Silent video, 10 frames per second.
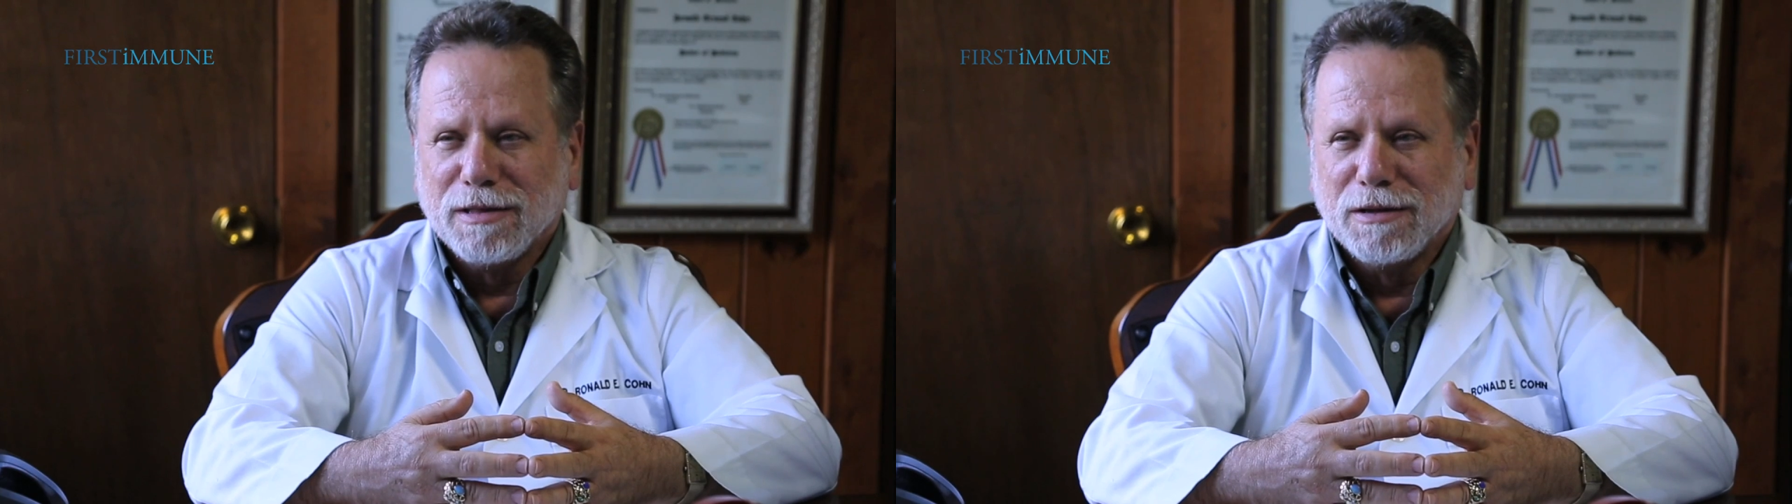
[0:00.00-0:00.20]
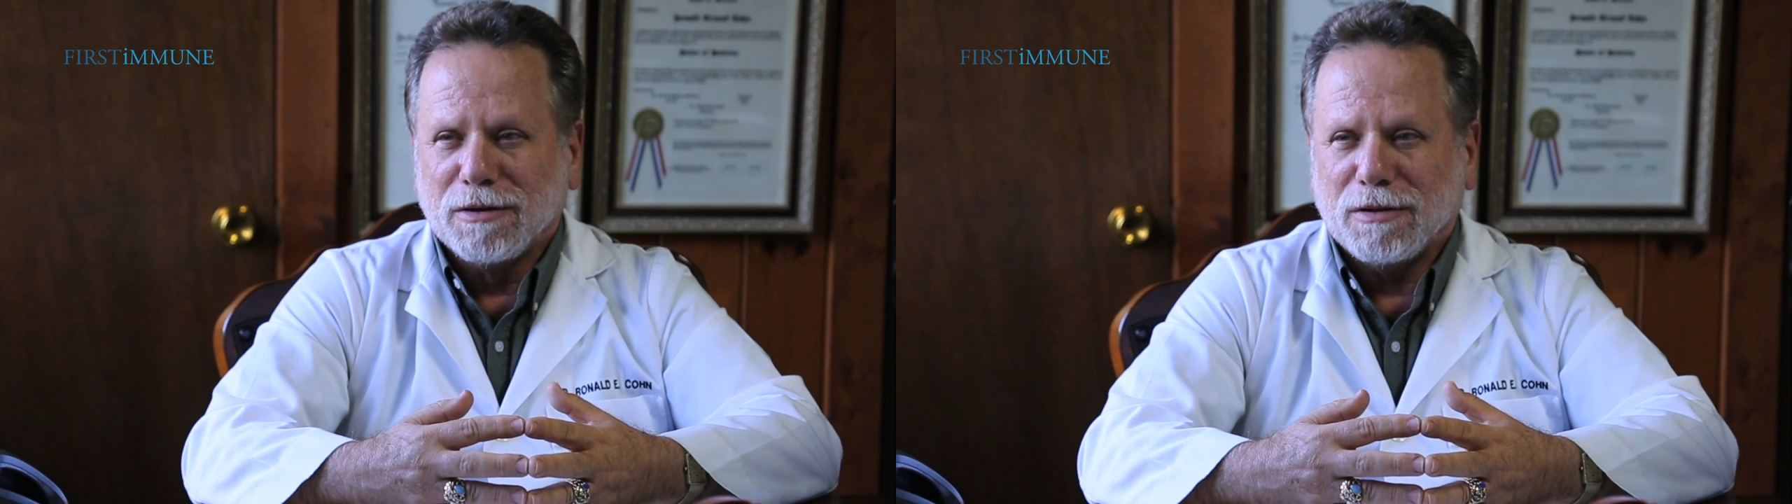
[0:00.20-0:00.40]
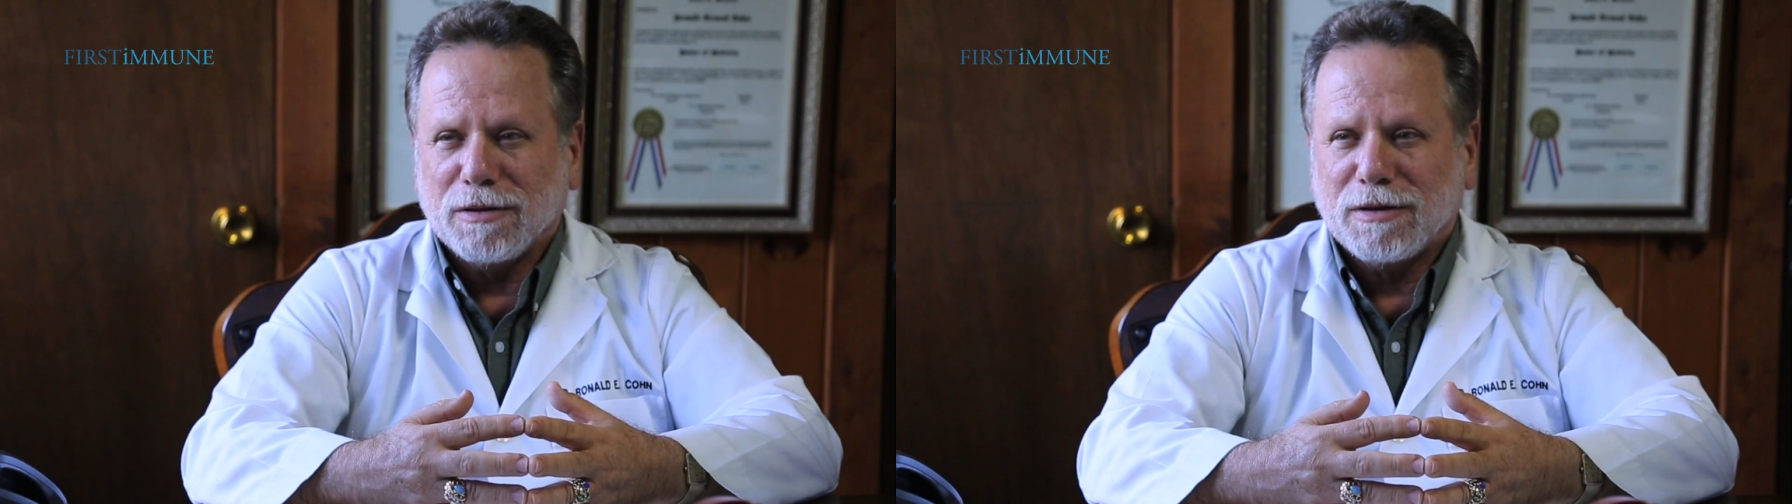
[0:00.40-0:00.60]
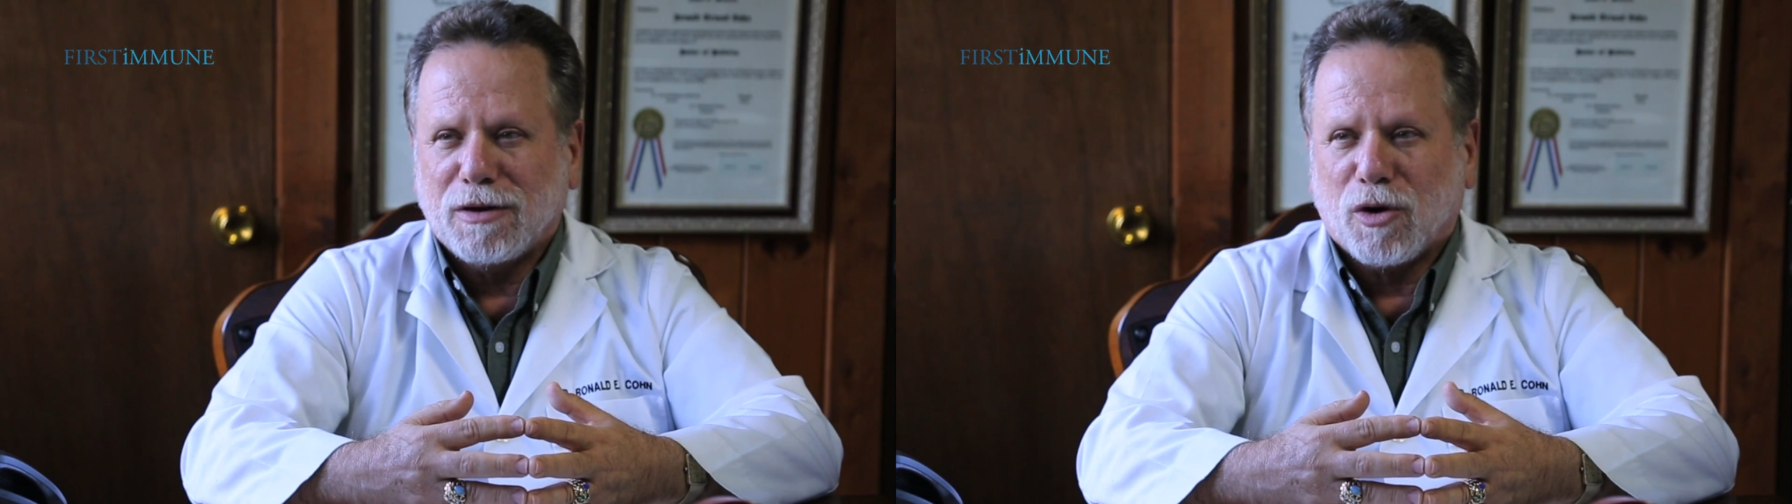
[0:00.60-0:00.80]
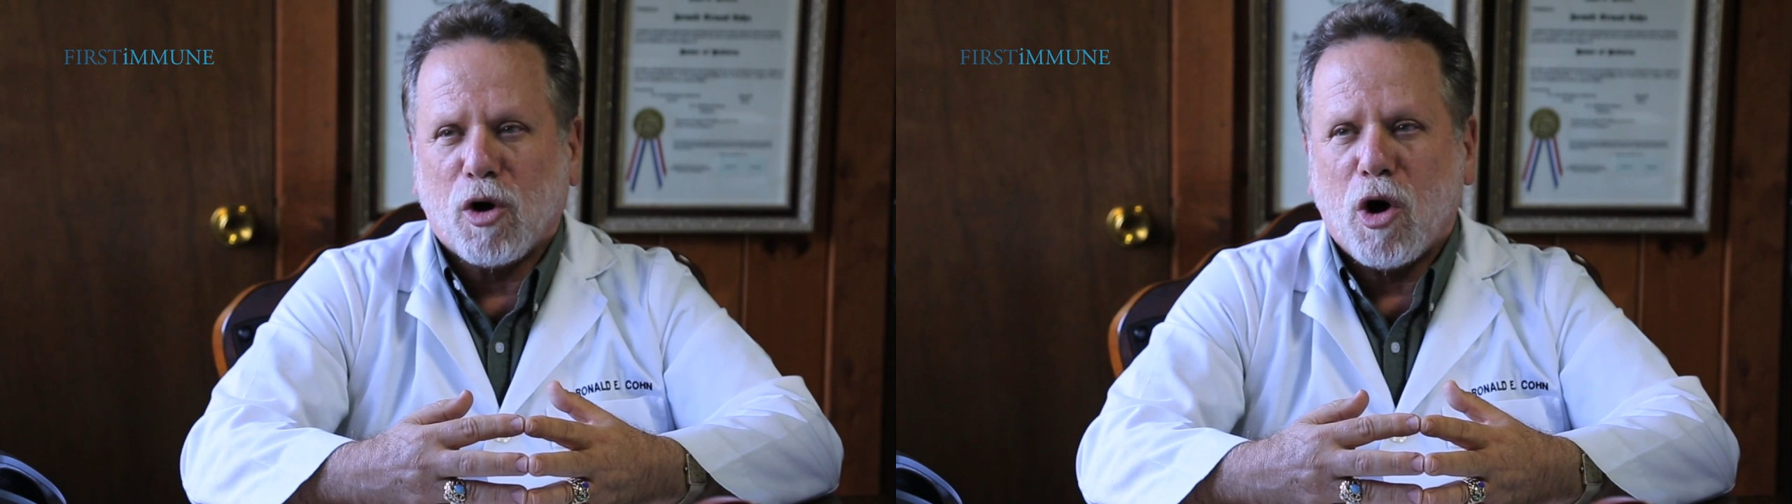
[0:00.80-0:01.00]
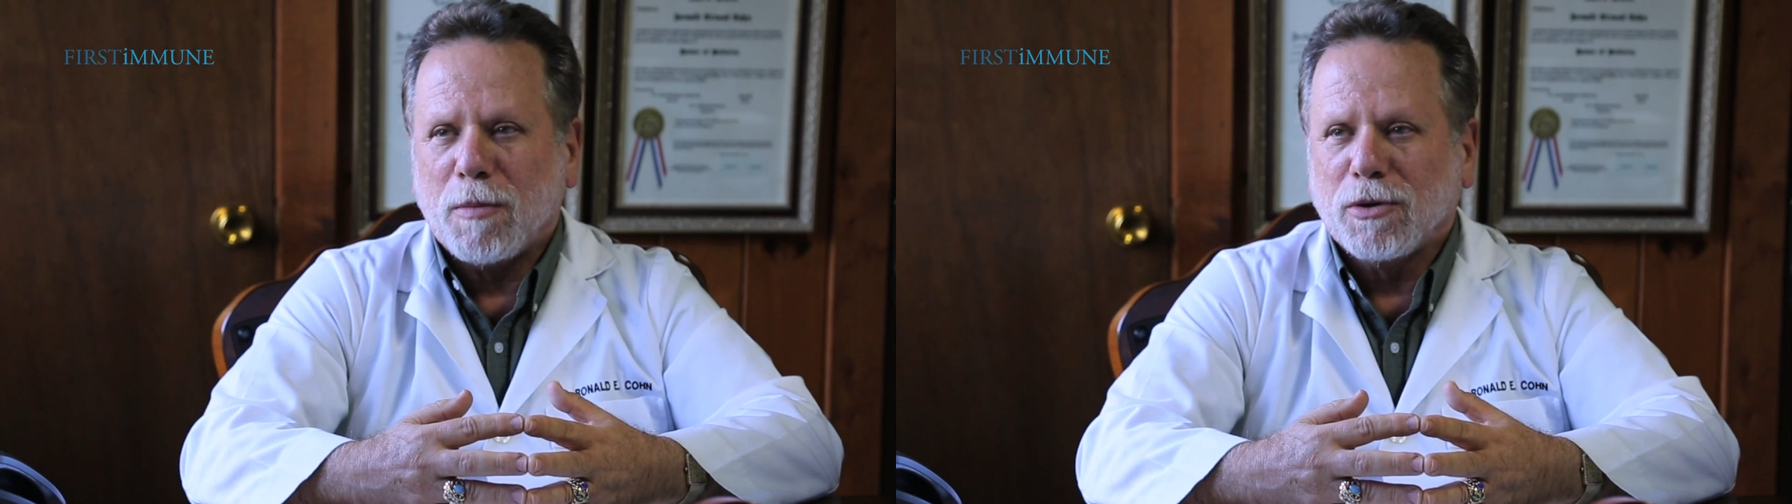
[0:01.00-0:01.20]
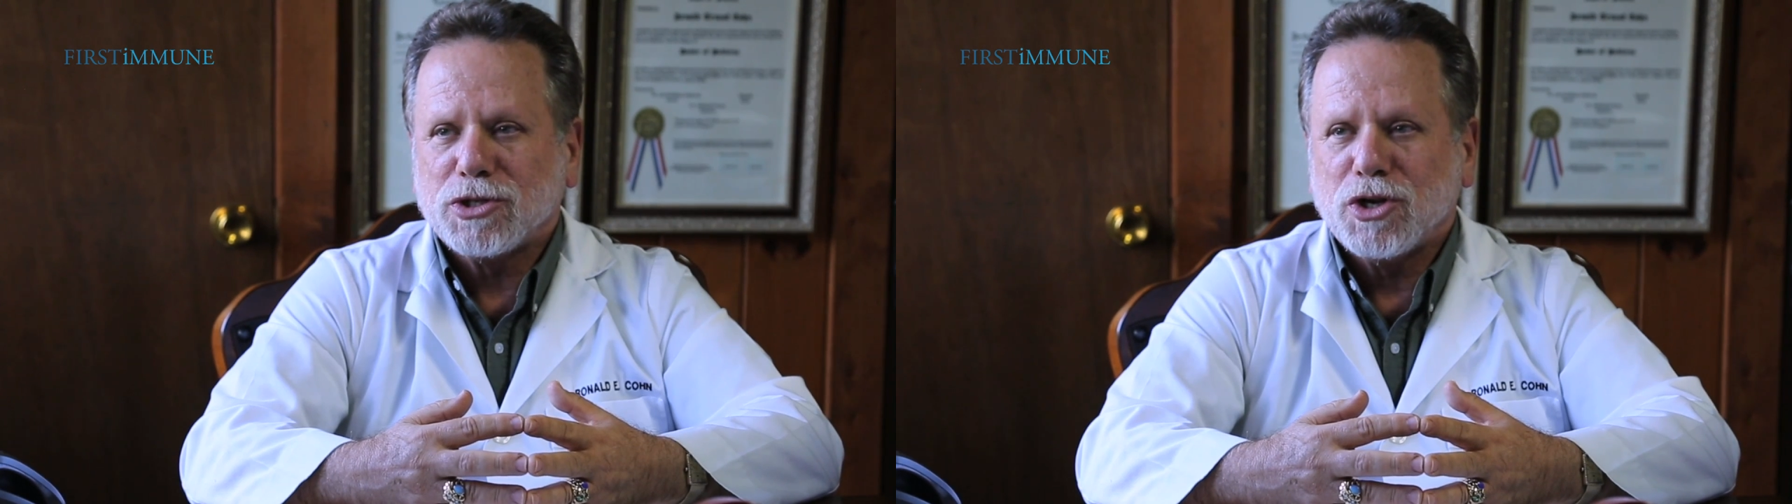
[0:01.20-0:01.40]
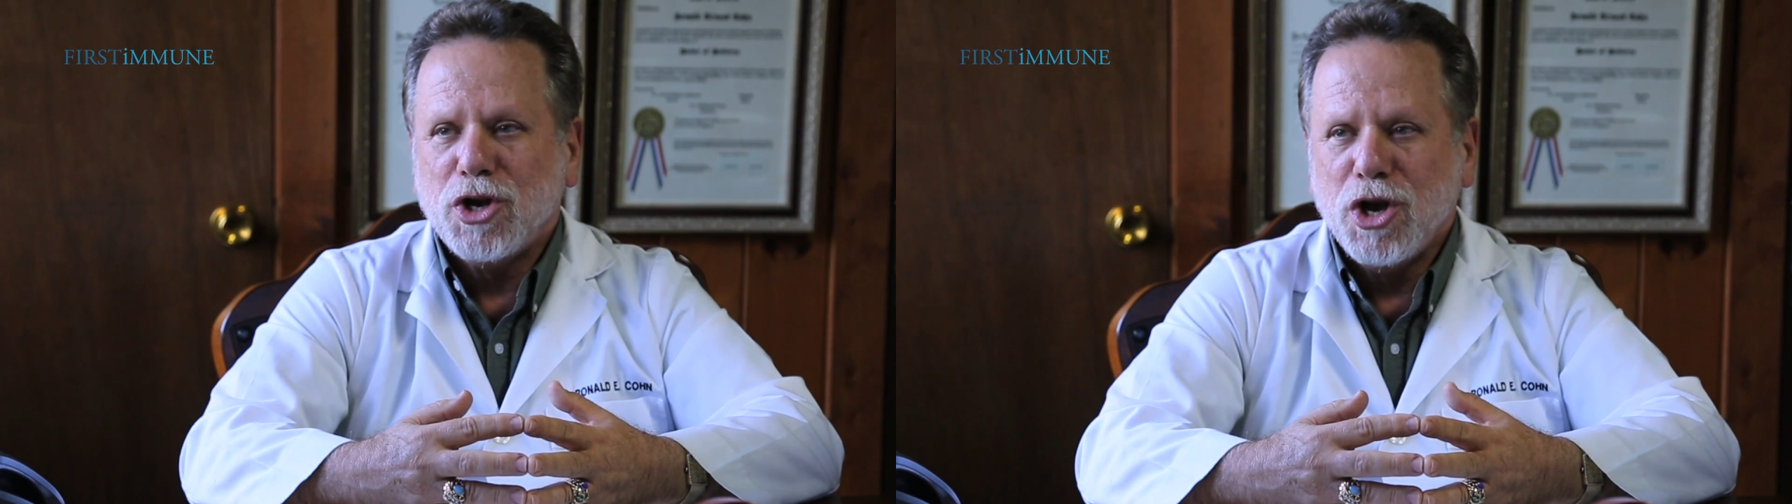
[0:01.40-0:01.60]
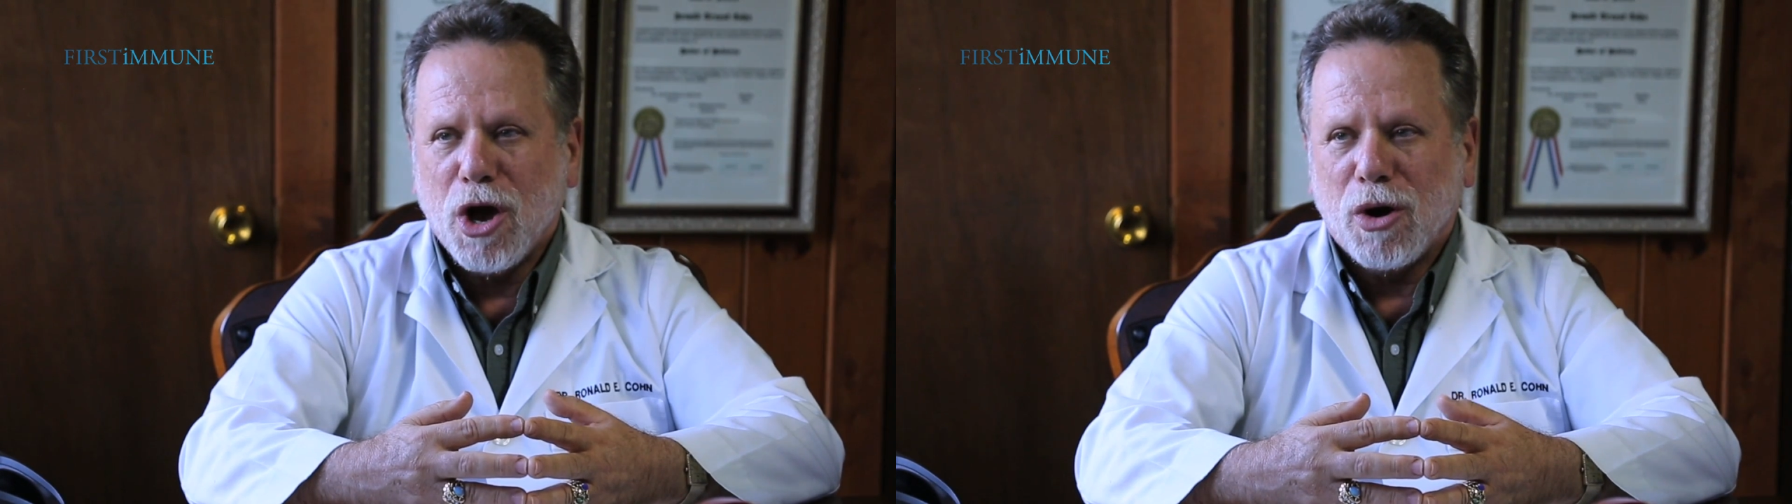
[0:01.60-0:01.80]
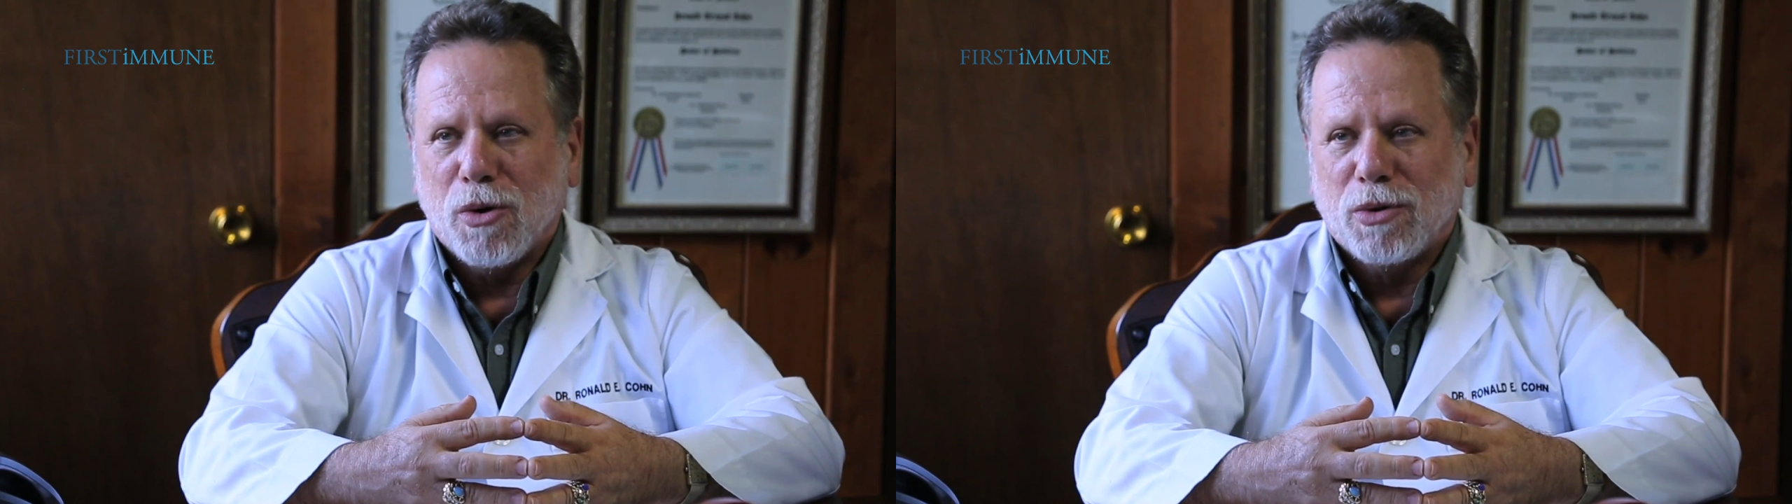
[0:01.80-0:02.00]
little or almost
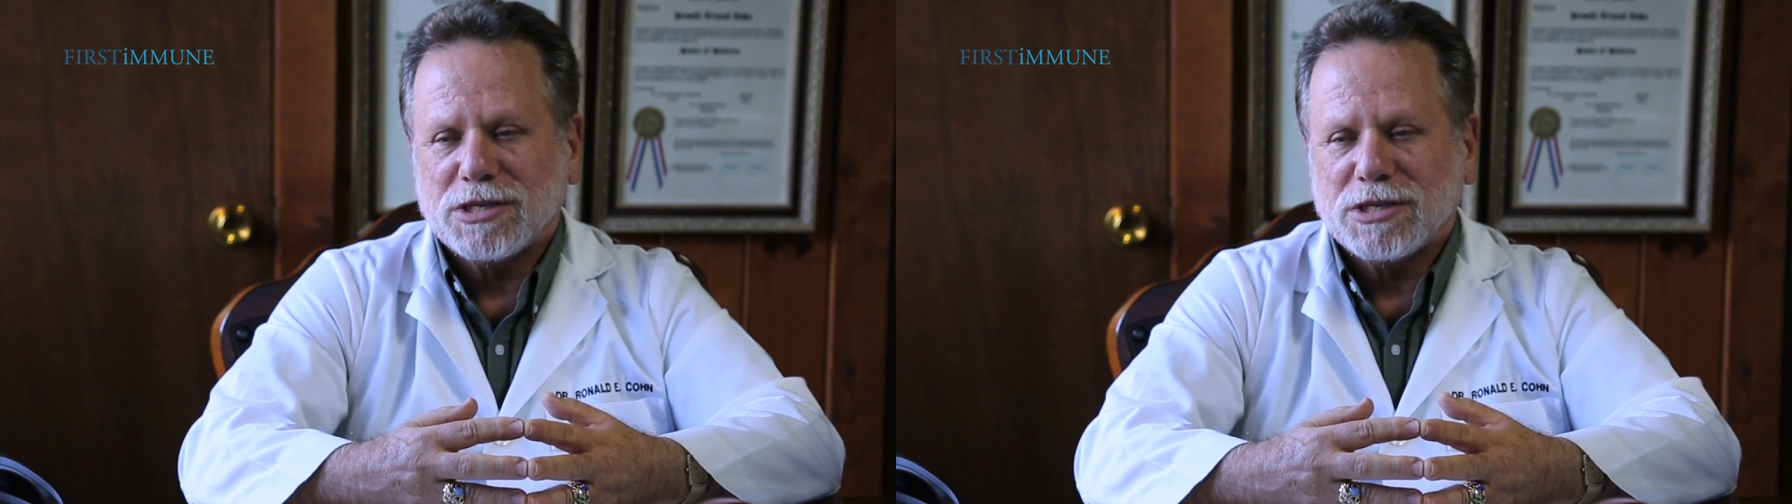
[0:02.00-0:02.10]
no